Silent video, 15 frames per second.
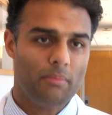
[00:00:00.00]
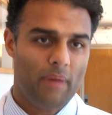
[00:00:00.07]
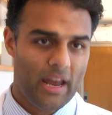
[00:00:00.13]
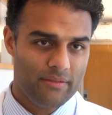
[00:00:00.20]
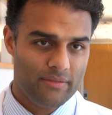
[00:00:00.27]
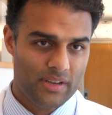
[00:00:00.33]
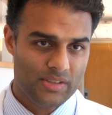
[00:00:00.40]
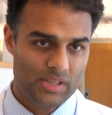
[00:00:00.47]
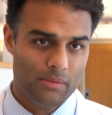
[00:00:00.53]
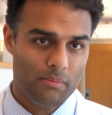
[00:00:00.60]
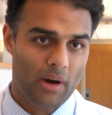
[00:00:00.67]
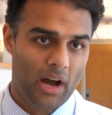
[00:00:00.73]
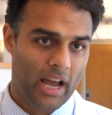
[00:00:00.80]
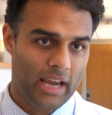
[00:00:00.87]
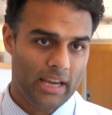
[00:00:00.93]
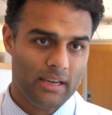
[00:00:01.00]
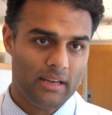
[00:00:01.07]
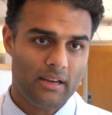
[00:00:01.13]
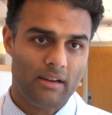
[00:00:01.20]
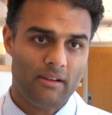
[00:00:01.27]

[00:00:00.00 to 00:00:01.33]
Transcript: manifested by